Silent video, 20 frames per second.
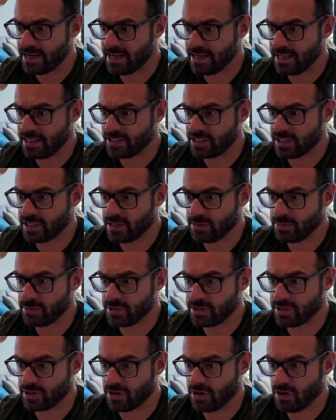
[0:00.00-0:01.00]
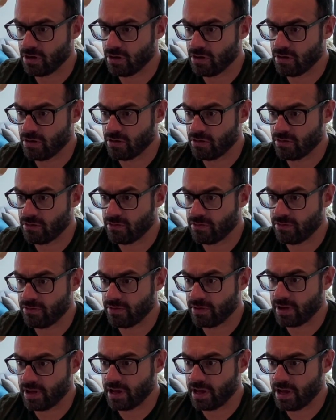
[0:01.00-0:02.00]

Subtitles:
in terms of